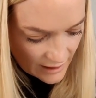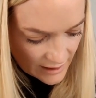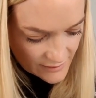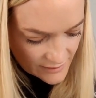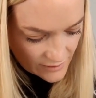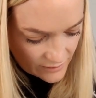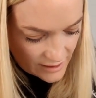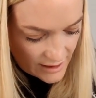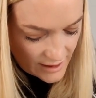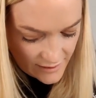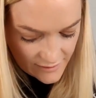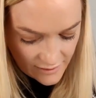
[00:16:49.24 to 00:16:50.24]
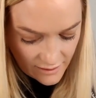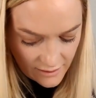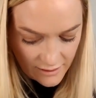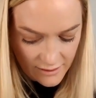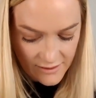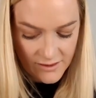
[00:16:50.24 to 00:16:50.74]
So these
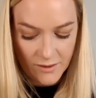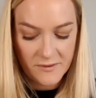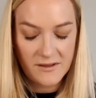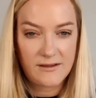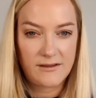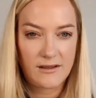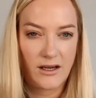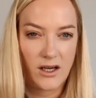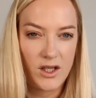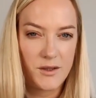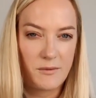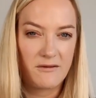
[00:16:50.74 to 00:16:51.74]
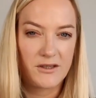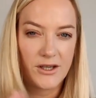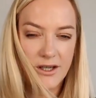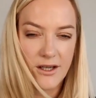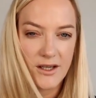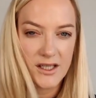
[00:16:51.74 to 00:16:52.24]
substances are going to be
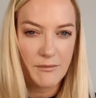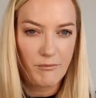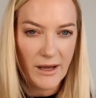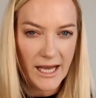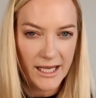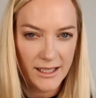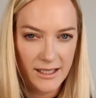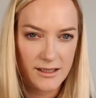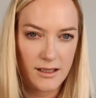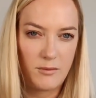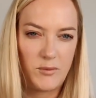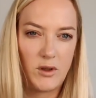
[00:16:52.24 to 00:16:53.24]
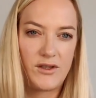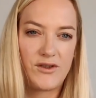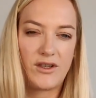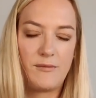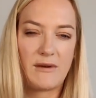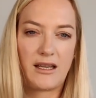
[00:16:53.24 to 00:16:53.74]
returned back into the
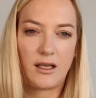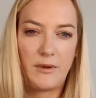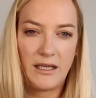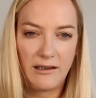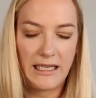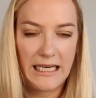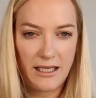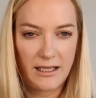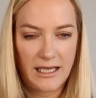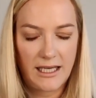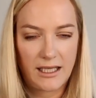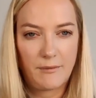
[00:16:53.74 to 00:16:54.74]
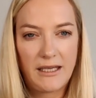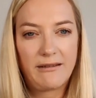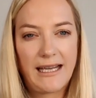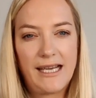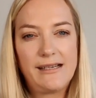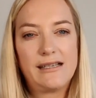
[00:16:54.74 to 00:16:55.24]
bloodstream at the capillary
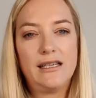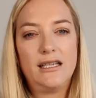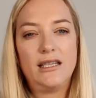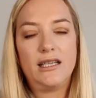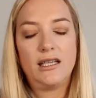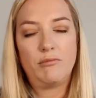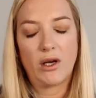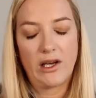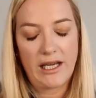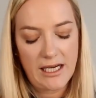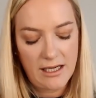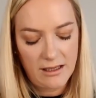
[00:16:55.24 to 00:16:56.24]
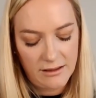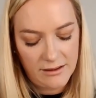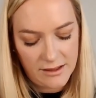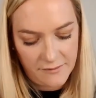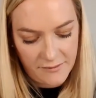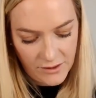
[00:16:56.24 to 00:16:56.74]
end by
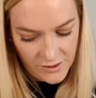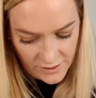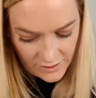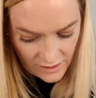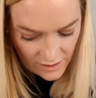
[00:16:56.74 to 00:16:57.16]
diffusion.